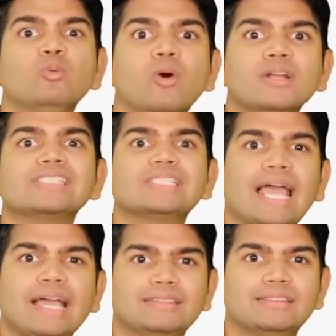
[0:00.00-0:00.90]
want to
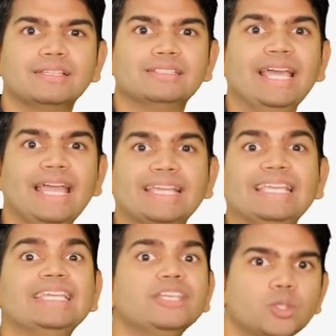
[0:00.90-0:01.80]
stack the
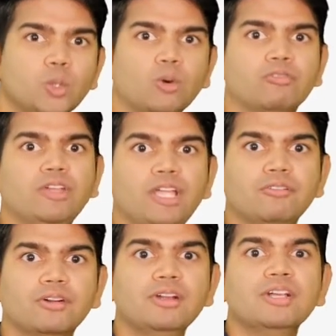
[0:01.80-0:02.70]
deck in your
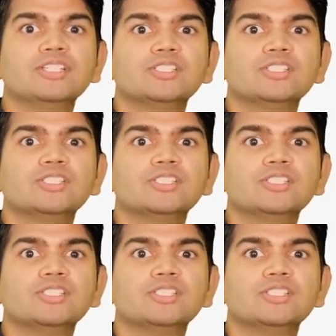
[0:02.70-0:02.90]
favor,